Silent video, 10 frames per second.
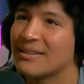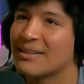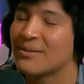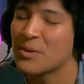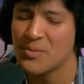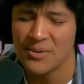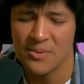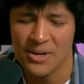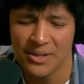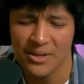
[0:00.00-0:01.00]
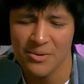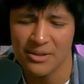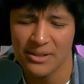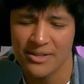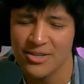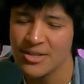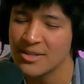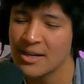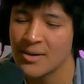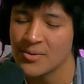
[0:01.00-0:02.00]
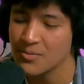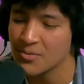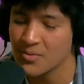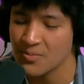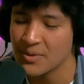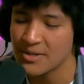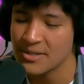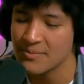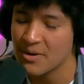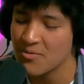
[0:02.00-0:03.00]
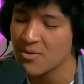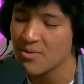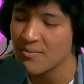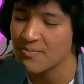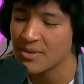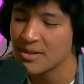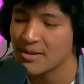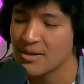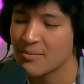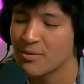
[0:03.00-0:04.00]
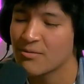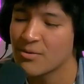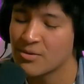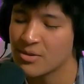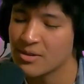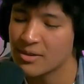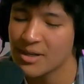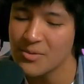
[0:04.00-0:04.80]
I remember I think I put it like a sheet down. We were painting in my room. My friend was just like, I'm